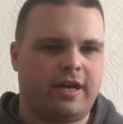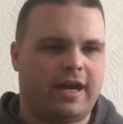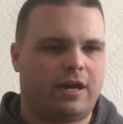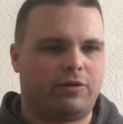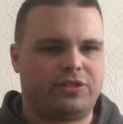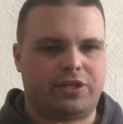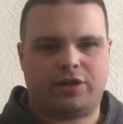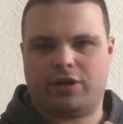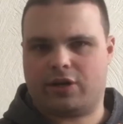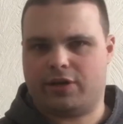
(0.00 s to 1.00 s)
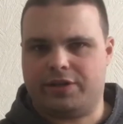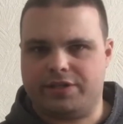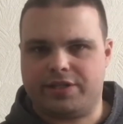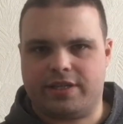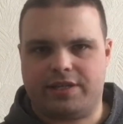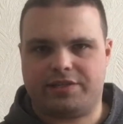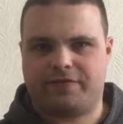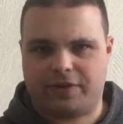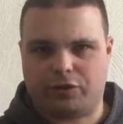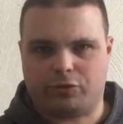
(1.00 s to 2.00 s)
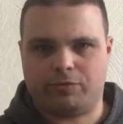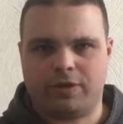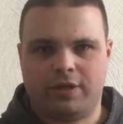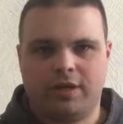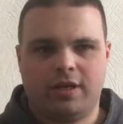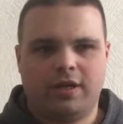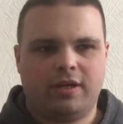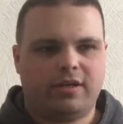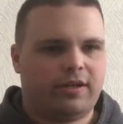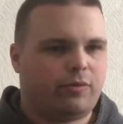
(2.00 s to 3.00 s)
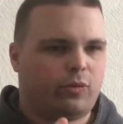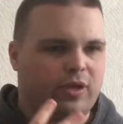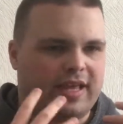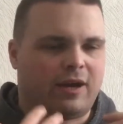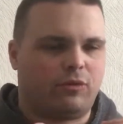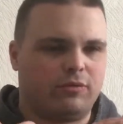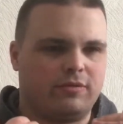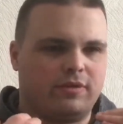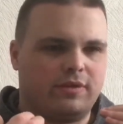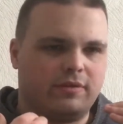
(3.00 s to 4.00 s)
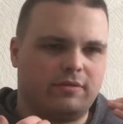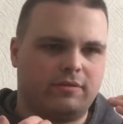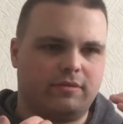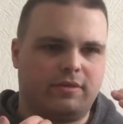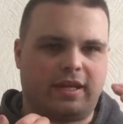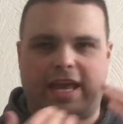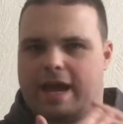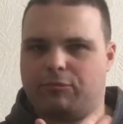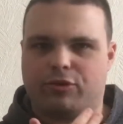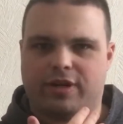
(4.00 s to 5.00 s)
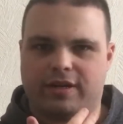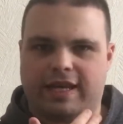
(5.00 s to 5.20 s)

how is he going to go into this film without the camera